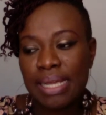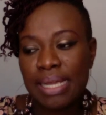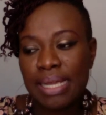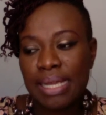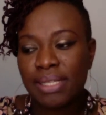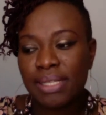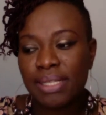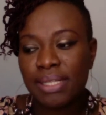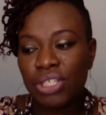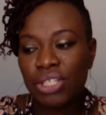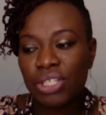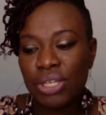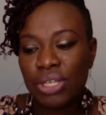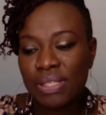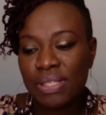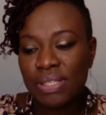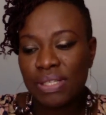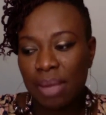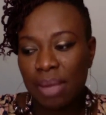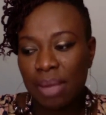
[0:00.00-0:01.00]
essential
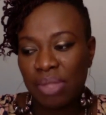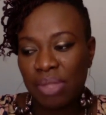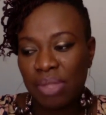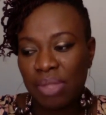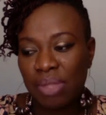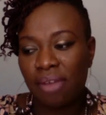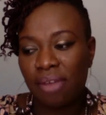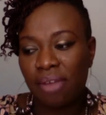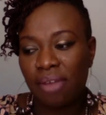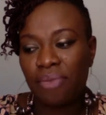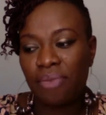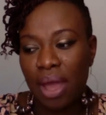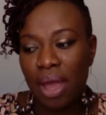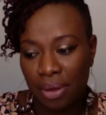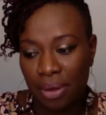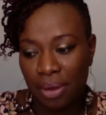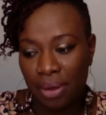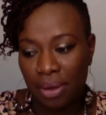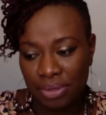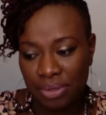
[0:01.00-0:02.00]
step that I
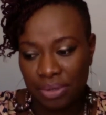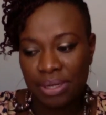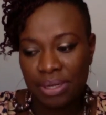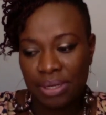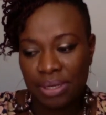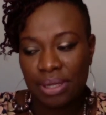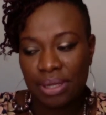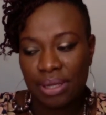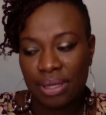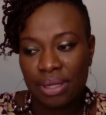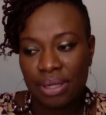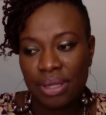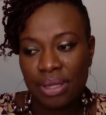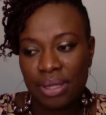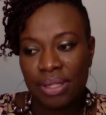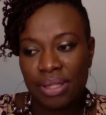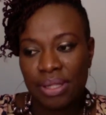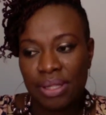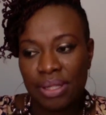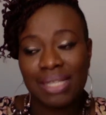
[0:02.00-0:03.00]
found
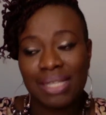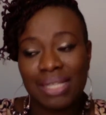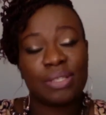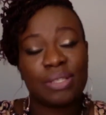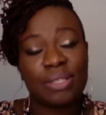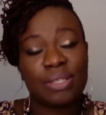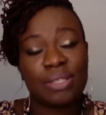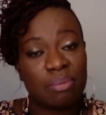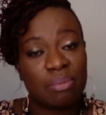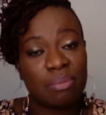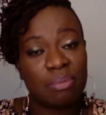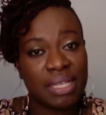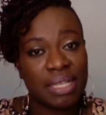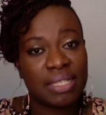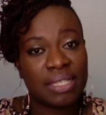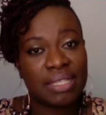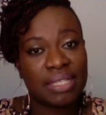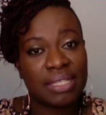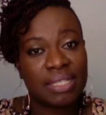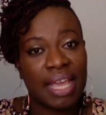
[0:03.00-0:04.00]
that
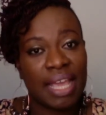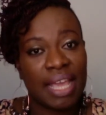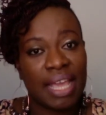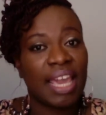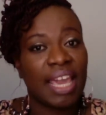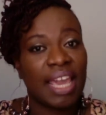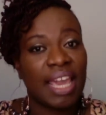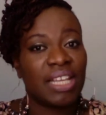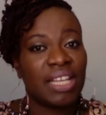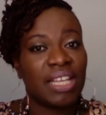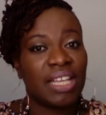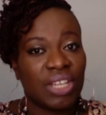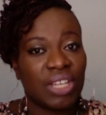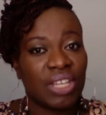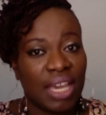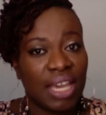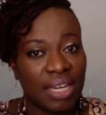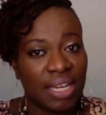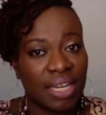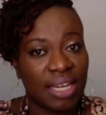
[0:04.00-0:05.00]
swimmers engage
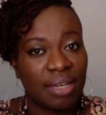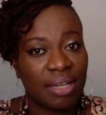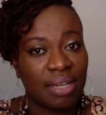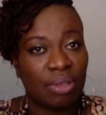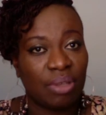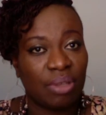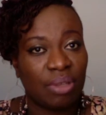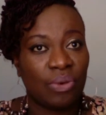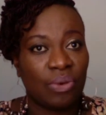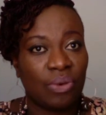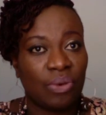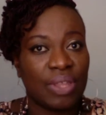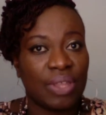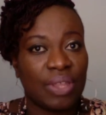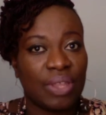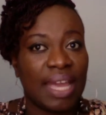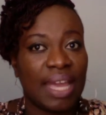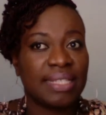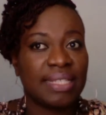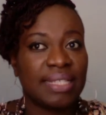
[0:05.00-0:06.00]
in before
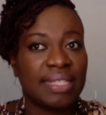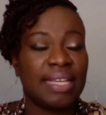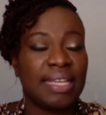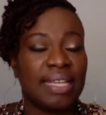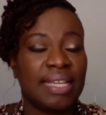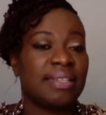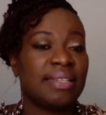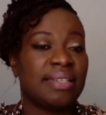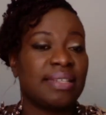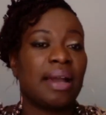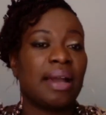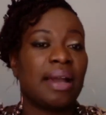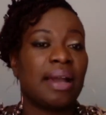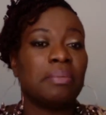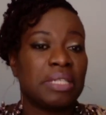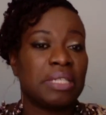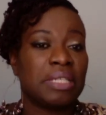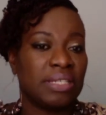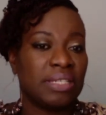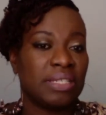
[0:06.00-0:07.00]
they enter into a
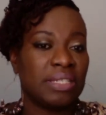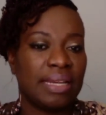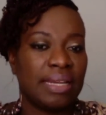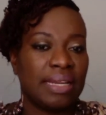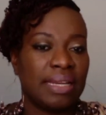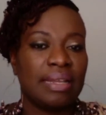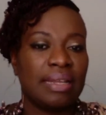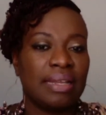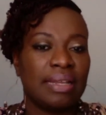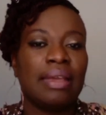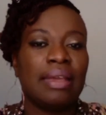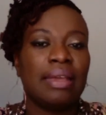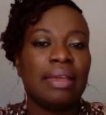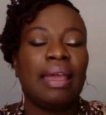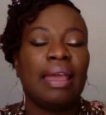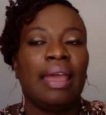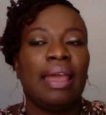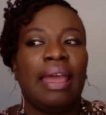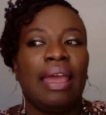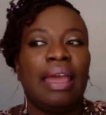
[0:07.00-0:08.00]
competition
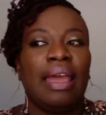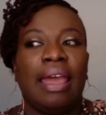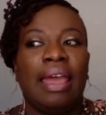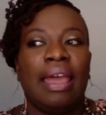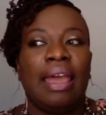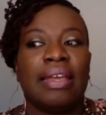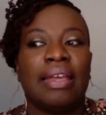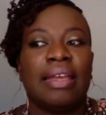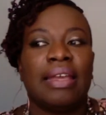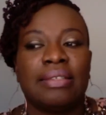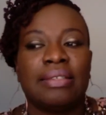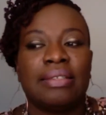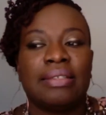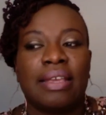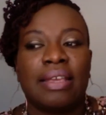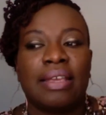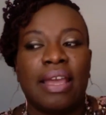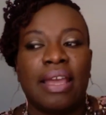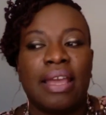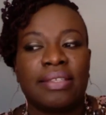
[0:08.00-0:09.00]
is
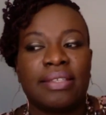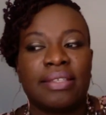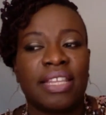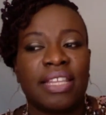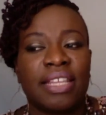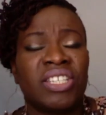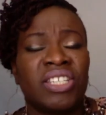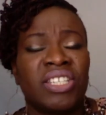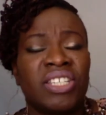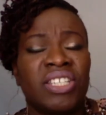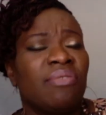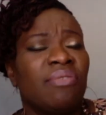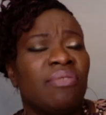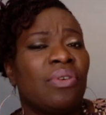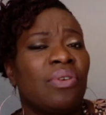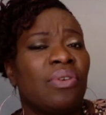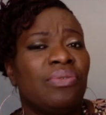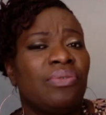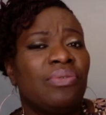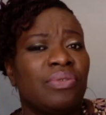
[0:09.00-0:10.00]
that they shave
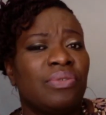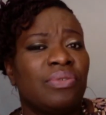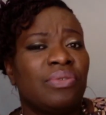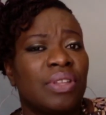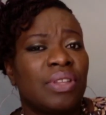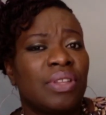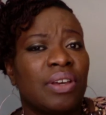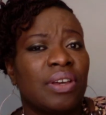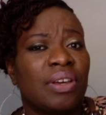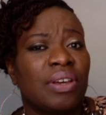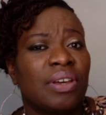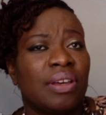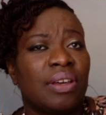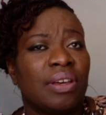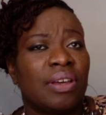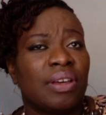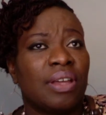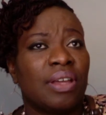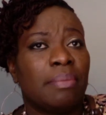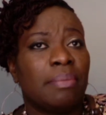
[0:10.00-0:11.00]
off
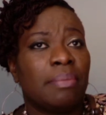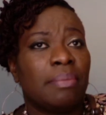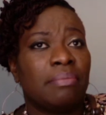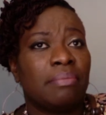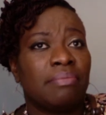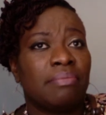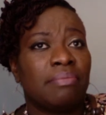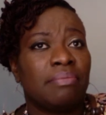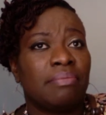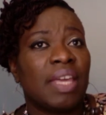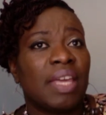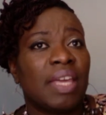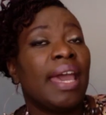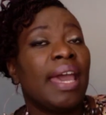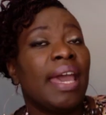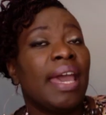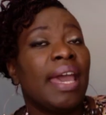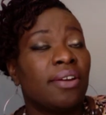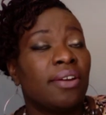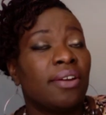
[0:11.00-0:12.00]
the
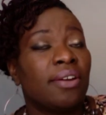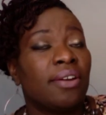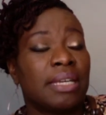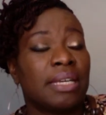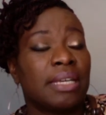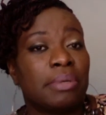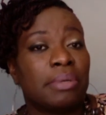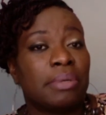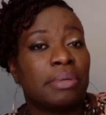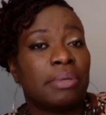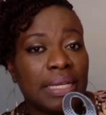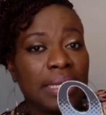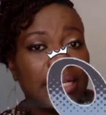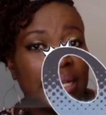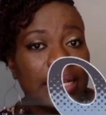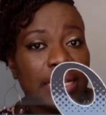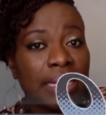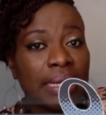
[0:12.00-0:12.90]
hair on their body.